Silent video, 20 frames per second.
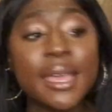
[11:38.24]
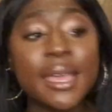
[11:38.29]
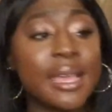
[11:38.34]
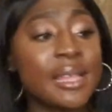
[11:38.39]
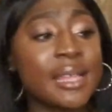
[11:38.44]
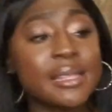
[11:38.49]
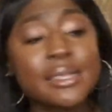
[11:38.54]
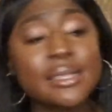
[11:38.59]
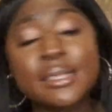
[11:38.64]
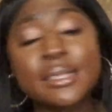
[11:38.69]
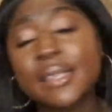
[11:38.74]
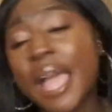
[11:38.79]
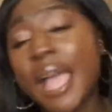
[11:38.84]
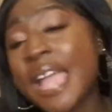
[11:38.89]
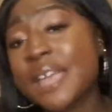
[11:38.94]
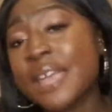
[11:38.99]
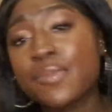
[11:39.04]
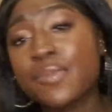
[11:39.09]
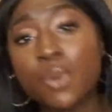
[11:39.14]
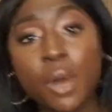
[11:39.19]
it's
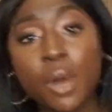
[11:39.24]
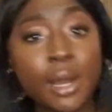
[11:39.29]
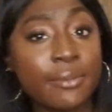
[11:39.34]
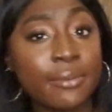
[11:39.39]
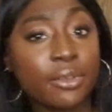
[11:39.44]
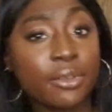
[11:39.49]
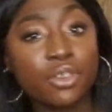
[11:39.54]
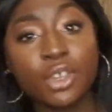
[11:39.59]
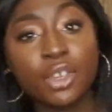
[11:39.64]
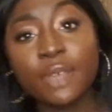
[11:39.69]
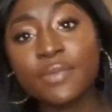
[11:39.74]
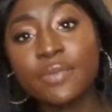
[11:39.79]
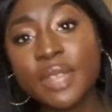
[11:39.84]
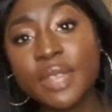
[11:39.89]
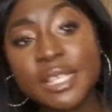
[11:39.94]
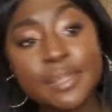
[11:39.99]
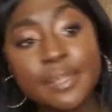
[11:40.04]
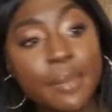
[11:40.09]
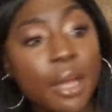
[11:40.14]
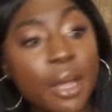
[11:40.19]
April and I've achieved
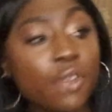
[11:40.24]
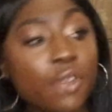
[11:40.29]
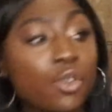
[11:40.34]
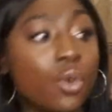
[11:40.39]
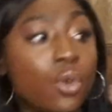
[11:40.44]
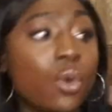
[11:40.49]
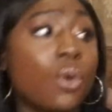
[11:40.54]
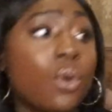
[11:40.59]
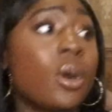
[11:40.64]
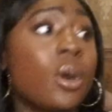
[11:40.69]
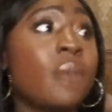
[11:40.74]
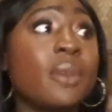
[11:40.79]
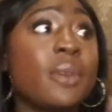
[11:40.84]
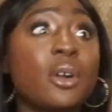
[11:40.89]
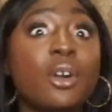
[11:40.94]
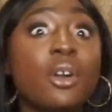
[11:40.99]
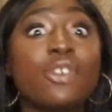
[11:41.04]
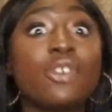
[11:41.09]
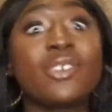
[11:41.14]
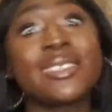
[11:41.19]
this much, or oh my
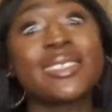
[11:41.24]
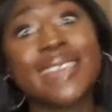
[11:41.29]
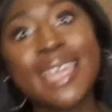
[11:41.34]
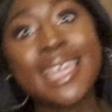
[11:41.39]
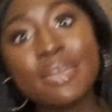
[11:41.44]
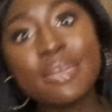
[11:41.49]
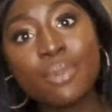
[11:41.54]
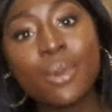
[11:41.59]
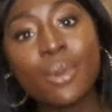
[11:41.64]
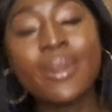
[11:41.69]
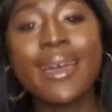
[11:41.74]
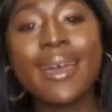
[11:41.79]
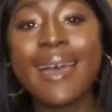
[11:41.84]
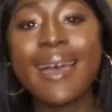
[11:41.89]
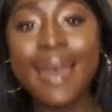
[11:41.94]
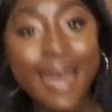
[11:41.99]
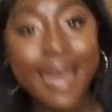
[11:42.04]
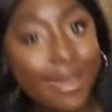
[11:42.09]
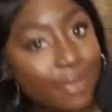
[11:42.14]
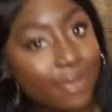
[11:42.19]
gosh, it's April and I
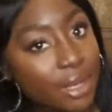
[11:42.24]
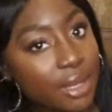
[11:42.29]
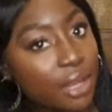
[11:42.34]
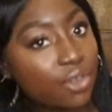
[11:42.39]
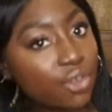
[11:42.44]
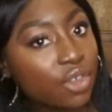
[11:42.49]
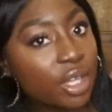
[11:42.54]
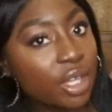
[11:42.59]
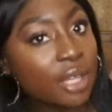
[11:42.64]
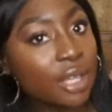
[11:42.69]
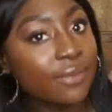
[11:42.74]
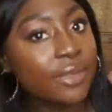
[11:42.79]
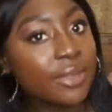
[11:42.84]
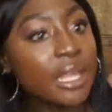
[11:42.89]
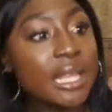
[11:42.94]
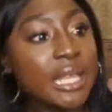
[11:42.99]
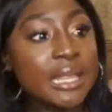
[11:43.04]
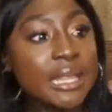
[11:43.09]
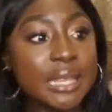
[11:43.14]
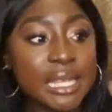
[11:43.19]
haven't achieved
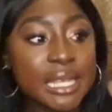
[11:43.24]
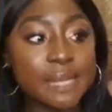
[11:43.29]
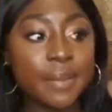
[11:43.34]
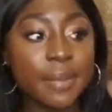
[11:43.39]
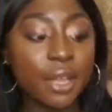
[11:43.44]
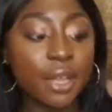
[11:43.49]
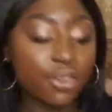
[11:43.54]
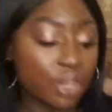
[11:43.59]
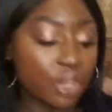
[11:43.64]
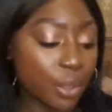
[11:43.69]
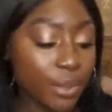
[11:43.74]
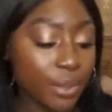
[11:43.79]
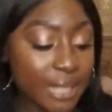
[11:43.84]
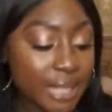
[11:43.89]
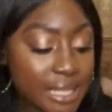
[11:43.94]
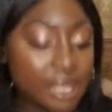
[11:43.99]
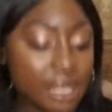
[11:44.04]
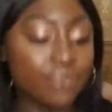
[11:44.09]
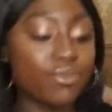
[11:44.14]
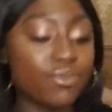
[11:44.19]
this much. So we
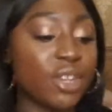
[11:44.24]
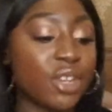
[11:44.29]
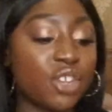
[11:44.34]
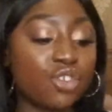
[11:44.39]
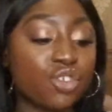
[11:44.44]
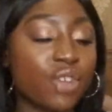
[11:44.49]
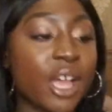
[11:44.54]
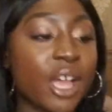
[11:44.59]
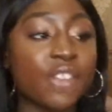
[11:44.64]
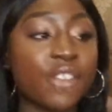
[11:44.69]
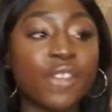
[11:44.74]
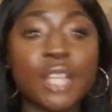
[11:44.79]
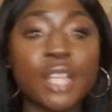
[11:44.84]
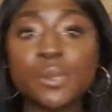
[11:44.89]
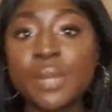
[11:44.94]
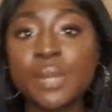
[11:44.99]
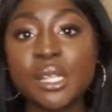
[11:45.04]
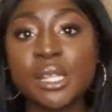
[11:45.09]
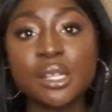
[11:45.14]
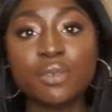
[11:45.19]
need to re-strategize,
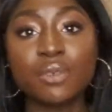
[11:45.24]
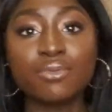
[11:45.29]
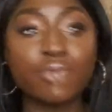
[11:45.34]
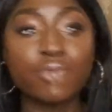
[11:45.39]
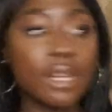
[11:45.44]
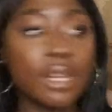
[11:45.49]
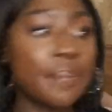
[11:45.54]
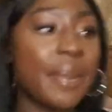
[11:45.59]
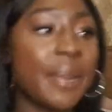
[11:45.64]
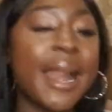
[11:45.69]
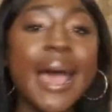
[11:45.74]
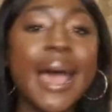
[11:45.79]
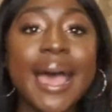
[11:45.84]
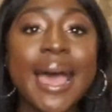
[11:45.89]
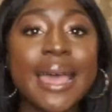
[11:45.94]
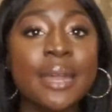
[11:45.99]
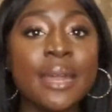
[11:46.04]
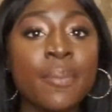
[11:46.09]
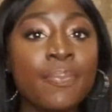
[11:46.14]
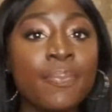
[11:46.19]
we need to
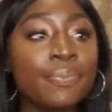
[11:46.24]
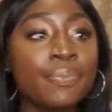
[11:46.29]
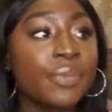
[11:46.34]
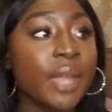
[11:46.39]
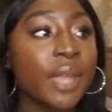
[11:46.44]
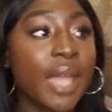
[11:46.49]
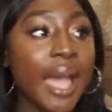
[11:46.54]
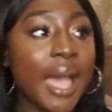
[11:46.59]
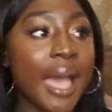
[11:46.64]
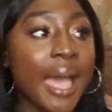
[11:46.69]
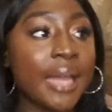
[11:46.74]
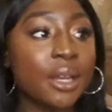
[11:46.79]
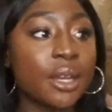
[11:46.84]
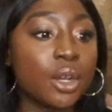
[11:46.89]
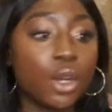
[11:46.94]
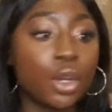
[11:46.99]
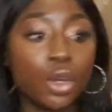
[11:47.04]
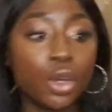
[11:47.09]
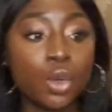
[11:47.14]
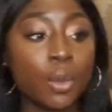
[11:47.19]
replan
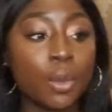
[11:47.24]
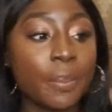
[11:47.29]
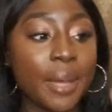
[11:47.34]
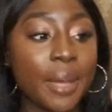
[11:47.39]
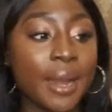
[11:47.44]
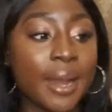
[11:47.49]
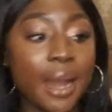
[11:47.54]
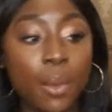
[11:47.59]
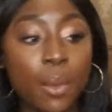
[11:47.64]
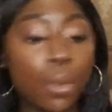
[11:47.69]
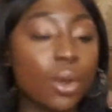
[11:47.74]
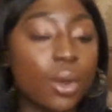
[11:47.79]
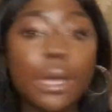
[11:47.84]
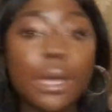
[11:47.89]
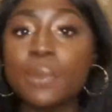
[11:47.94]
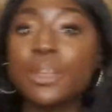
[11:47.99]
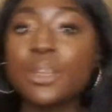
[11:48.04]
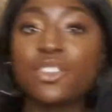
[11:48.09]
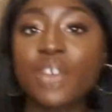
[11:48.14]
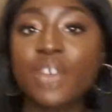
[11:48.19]
and look back, like, what
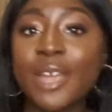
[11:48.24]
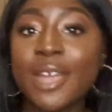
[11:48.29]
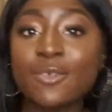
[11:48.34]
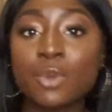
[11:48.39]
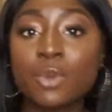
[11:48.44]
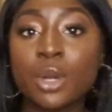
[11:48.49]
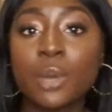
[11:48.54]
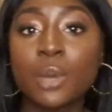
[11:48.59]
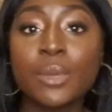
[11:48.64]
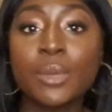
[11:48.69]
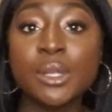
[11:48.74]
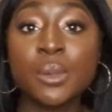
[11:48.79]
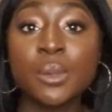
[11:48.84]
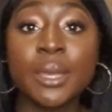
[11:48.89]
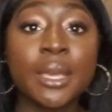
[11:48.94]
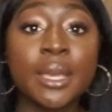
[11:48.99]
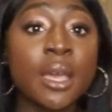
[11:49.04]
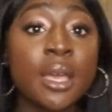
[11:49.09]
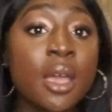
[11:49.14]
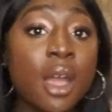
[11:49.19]
can we change, what can we
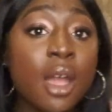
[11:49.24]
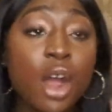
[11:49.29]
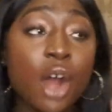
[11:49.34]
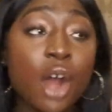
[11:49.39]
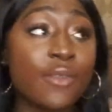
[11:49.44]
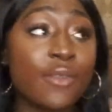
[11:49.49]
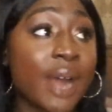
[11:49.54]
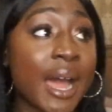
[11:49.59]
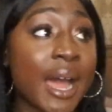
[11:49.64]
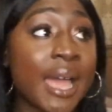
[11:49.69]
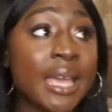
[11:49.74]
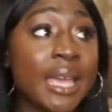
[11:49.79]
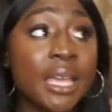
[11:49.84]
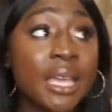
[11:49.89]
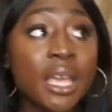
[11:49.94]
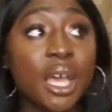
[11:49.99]
tweak? All right,